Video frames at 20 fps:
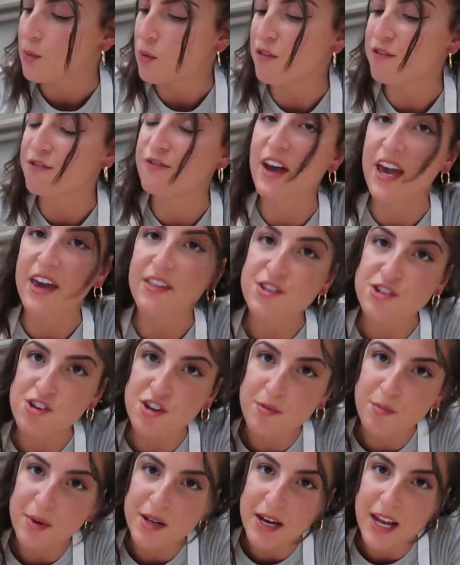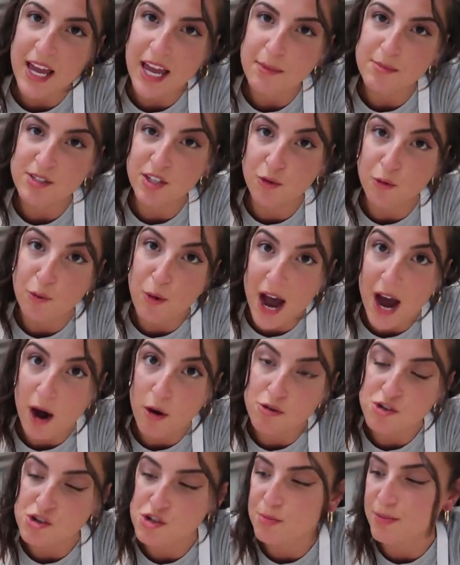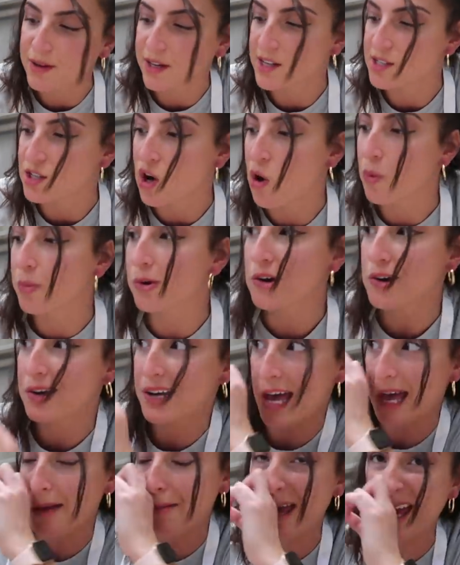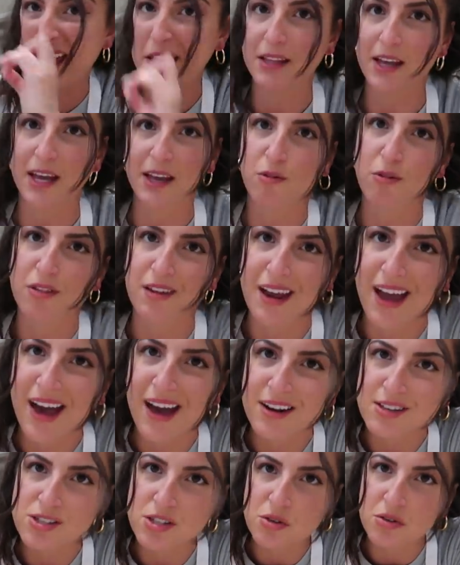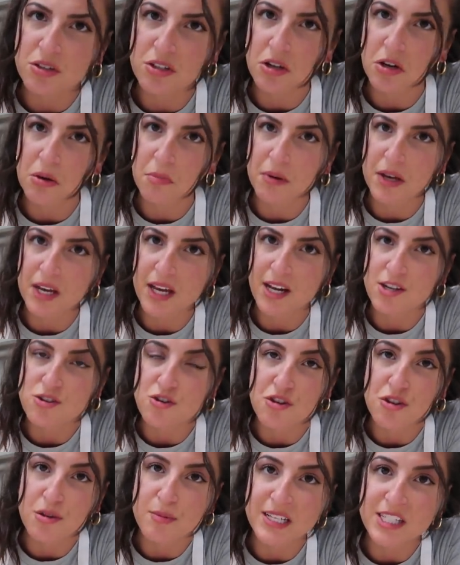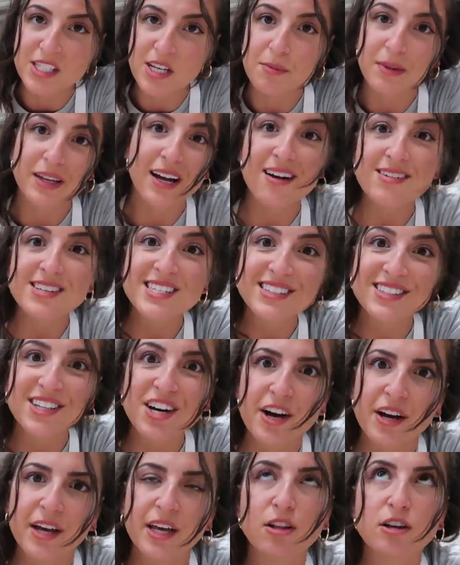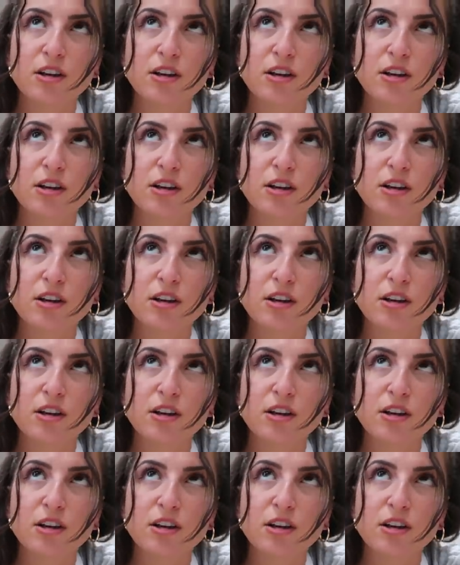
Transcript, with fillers: Well, Faith should have been named Grouch because Homegirl came in like with an attitude a little bit. I showed her the pizza. I'm like, how does it look?